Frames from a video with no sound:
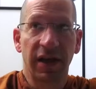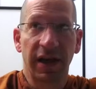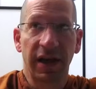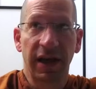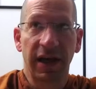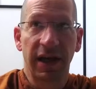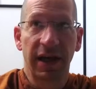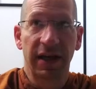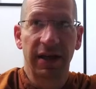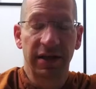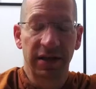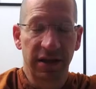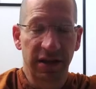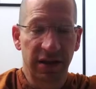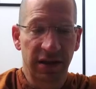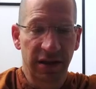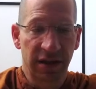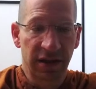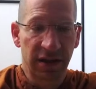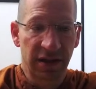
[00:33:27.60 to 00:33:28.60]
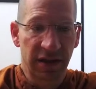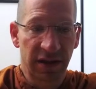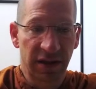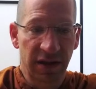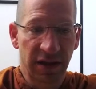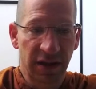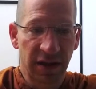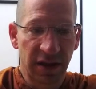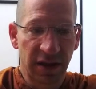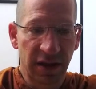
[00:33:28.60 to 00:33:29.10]
and
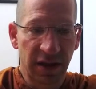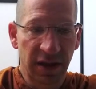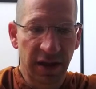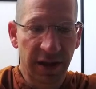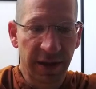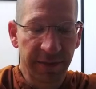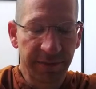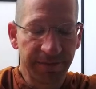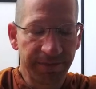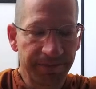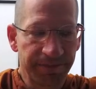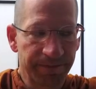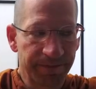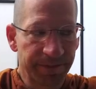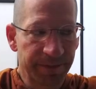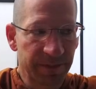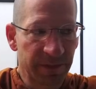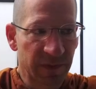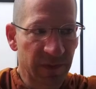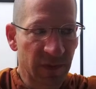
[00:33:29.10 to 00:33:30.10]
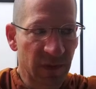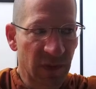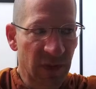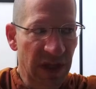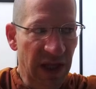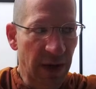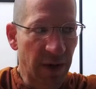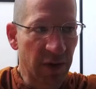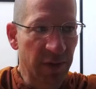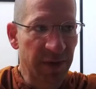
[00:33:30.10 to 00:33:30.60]

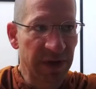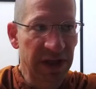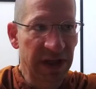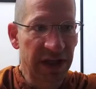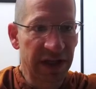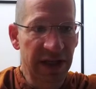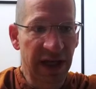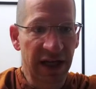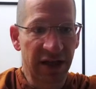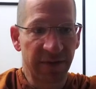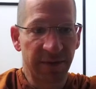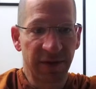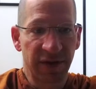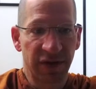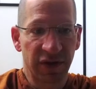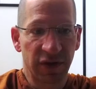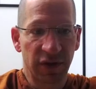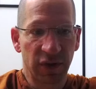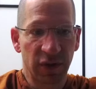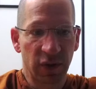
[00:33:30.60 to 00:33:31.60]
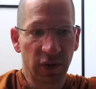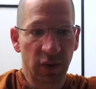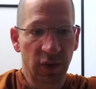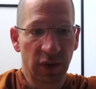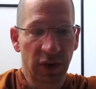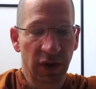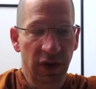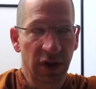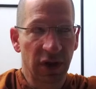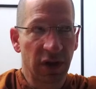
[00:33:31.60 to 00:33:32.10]
that would be attachment to,
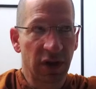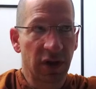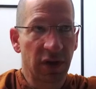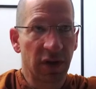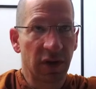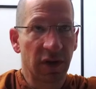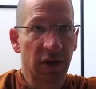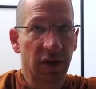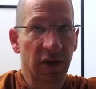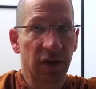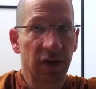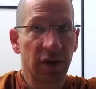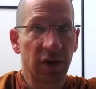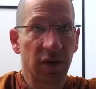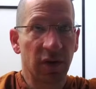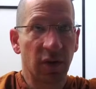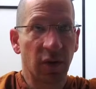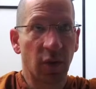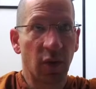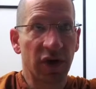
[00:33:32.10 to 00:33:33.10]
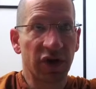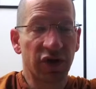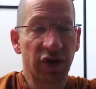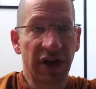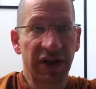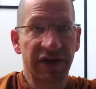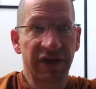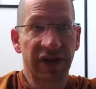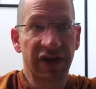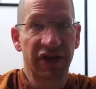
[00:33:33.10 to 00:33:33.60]
one
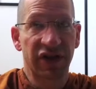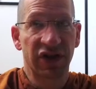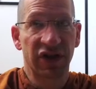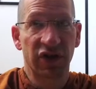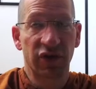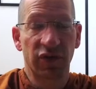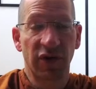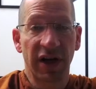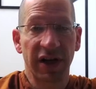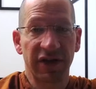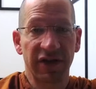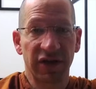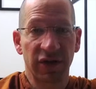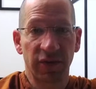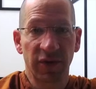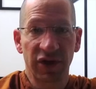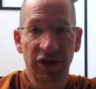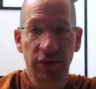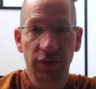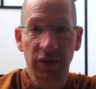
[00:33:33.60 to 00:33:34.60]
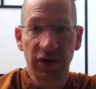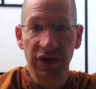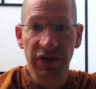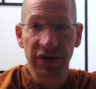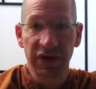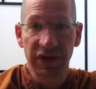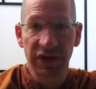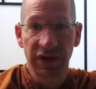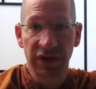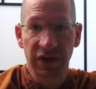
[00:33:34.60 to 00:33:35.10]
translation is rites and
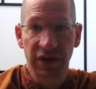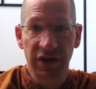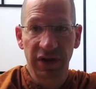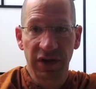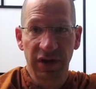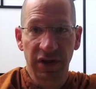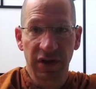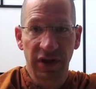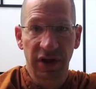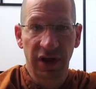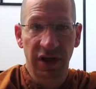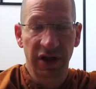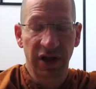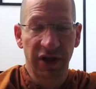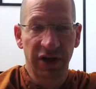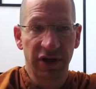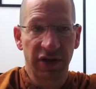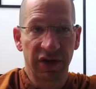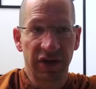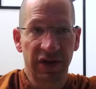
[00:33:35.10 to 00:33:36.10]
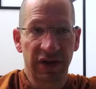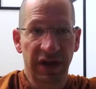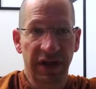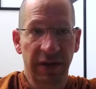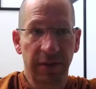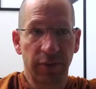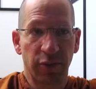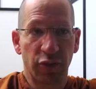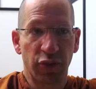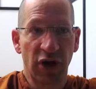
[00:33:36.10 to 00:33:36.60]
rituals, another is
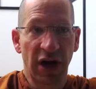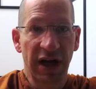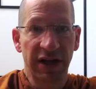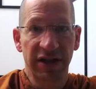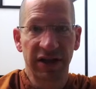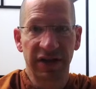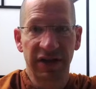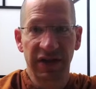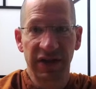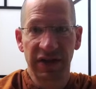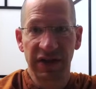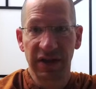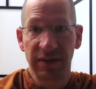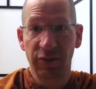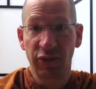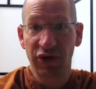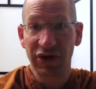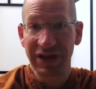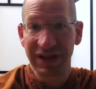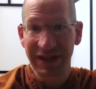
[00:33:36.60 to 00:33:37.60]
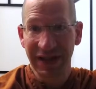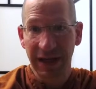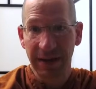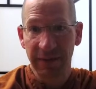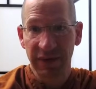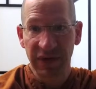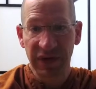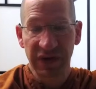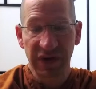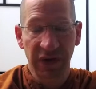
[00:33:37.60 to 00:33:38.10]
like practices and
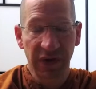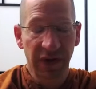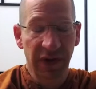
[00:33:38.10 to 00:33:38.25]
precepts.